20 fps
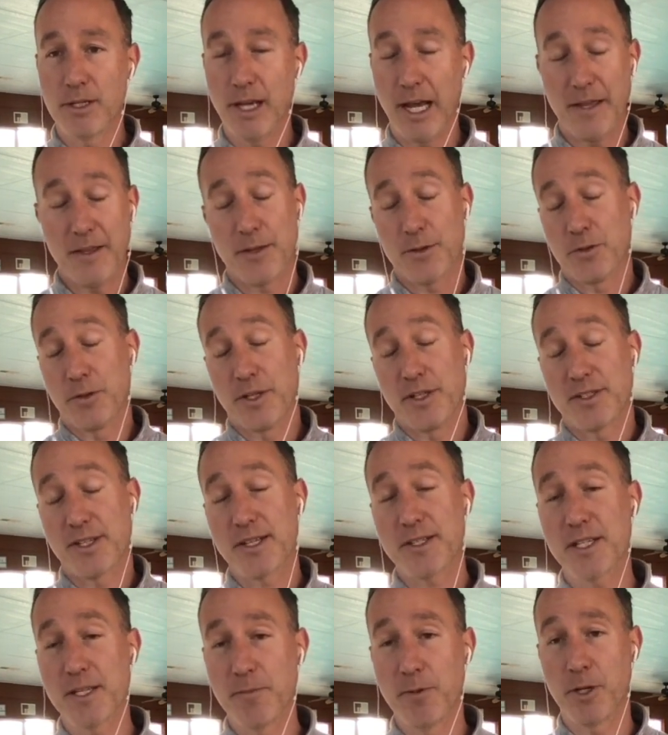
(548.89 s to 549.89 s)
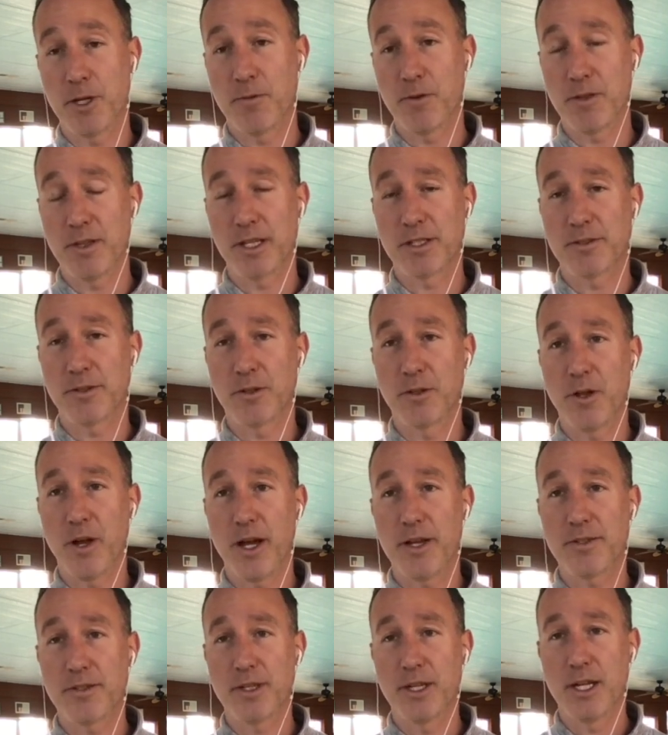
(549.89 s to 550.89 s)
I think it's only 16 million with things that are
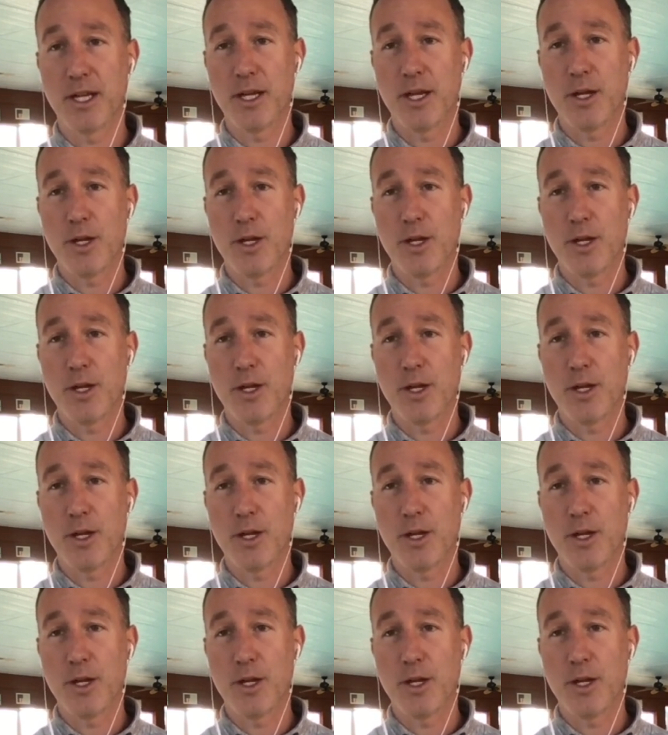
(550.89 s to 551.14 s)
lost.